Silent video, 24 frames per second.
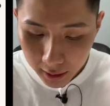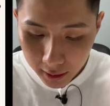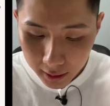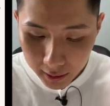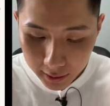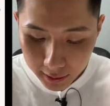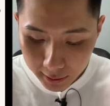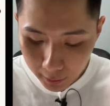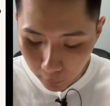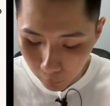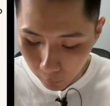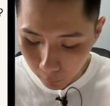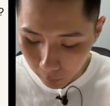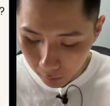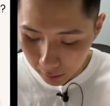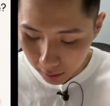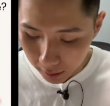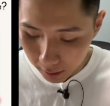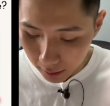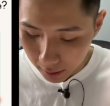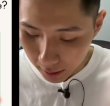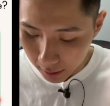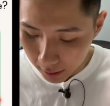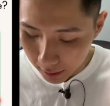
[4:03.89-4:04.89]
So,
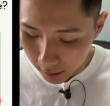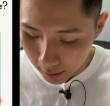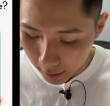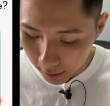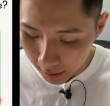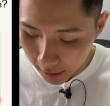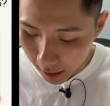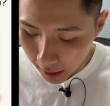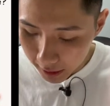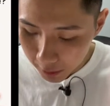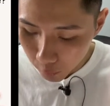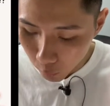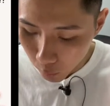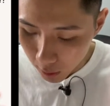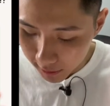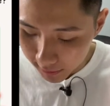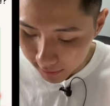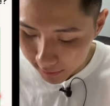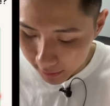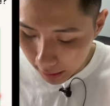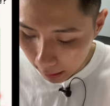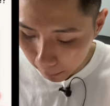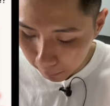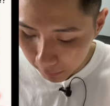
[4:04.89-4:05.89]
in other words,
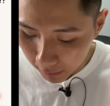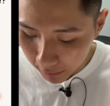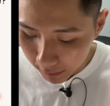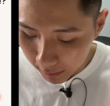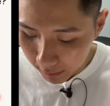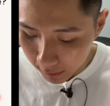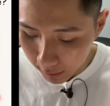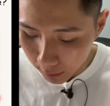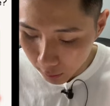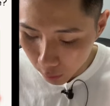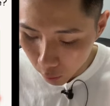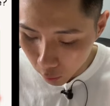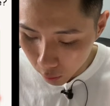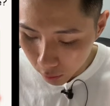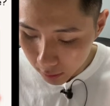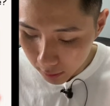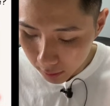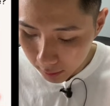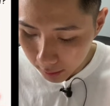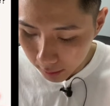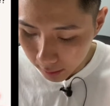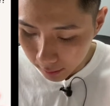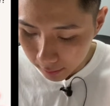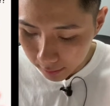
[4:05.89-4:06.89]
doubling the load
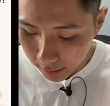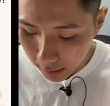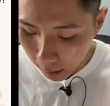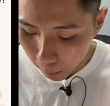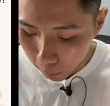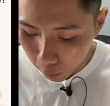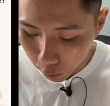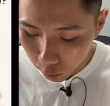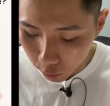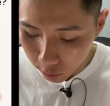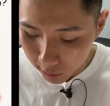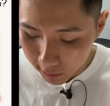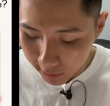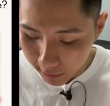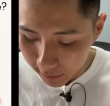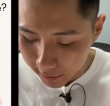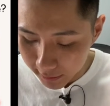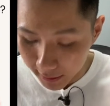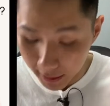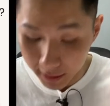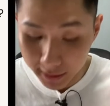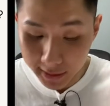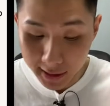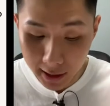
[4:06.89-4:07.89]
doubles
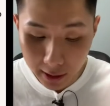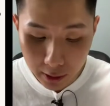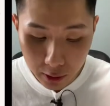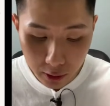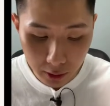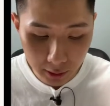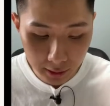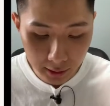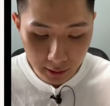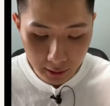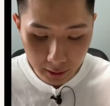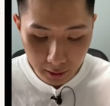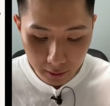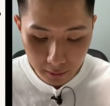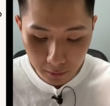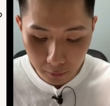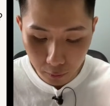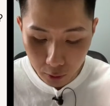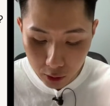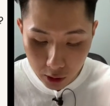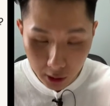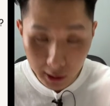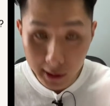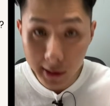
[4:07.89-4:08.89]
the extension,
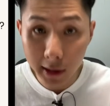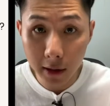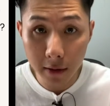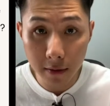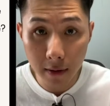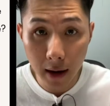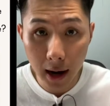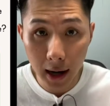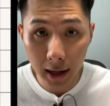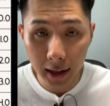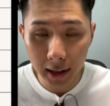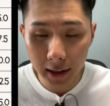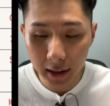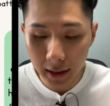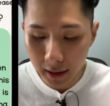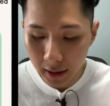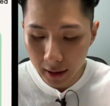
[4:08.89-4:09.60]
which is correct.